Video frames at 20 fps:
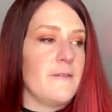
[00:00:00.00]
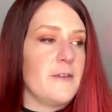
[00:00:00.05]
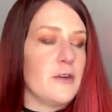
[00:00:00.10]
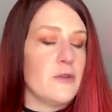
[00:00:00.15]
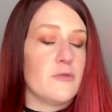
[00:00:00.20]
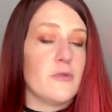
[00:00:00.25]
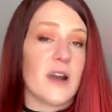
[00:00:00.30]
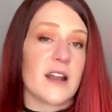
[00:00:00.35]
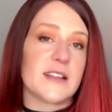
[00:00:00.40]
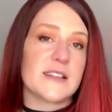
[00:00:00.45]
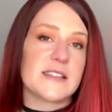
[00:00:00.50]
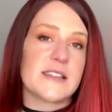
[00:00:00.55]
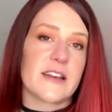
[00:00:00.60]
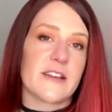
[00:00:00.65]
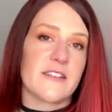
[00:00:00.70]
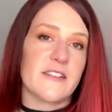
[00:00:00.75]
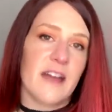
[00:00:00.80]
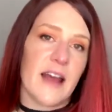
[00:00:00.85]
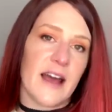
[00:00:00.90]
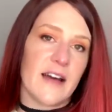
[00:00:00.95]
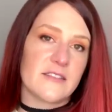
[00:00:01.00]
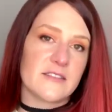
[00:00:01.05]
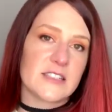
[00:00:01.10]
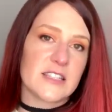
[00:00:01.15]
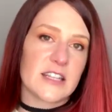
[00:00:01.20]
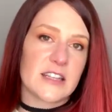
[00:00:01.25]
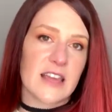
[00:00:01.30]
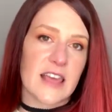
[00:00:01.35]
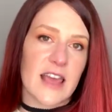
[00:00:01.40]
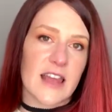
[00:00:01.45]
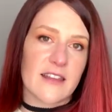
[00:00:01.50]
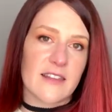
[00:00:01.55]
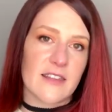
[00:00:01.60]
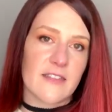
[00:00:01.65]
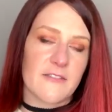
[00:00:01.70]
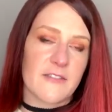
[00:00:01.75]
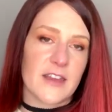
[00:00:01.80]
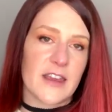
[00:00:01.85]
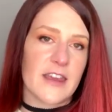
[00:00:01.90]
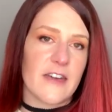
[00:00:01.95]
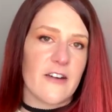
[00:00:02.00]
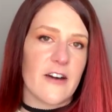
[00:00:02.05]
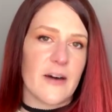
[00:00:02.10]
you want to stick around till the end of the video,